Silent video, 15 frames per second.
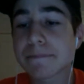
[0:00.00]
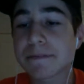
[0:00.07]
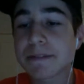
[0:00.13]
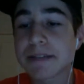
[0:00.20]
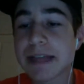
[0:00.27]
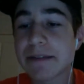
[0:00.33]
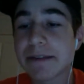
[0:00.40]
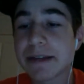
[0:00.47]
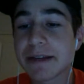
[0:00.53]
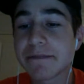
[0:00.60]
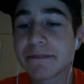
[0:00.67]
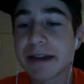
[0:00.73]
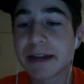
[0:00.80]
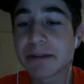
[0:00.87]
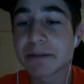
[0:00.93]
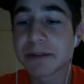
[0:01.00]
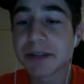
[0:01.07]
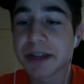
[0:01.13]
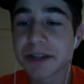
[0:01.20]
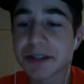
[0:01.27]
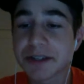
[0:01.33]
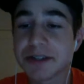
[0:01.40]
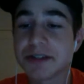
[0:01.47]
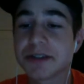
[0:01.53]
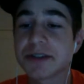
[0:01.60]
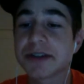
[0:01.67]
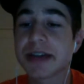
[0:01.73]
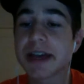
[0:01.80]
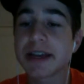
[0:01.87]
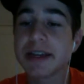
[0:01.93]
Stanley Cup final predictions.
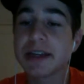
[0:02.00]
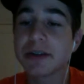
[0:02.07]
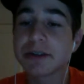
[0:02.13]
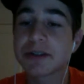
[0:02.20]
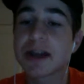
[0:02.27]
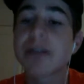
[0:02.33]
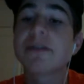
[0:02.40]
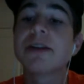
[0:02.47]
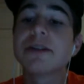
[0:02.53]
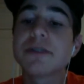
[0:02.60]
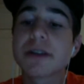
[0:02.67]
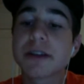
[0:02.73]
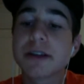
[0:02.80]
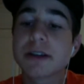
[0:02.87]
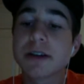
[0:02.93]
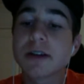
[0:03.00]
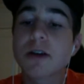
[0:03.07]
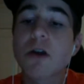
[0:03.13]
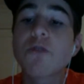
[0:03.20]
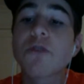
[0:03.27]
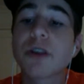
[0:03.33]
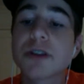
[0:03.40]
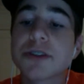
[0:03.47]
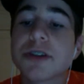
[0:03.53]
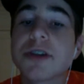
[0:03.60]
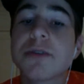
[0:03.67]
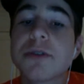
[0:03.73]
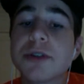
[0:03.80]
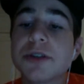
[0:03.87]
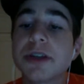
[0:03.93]
Okay, Tyler, you could go first
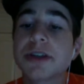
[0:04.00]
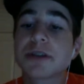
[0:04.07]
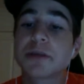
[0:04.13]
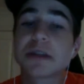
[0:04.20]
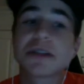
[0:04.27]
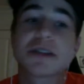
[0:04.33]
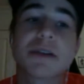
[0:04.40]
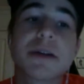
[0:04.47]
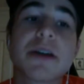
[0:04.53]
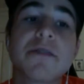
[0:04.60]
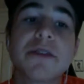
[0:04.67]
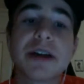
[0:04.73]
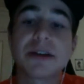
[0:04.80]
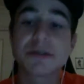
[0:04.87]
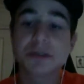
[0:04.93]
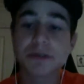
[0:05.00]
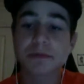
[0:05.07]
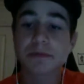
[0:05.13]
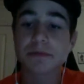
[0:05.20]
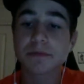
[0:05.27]
here. What do you think is gonna make the Stanley Cup finals?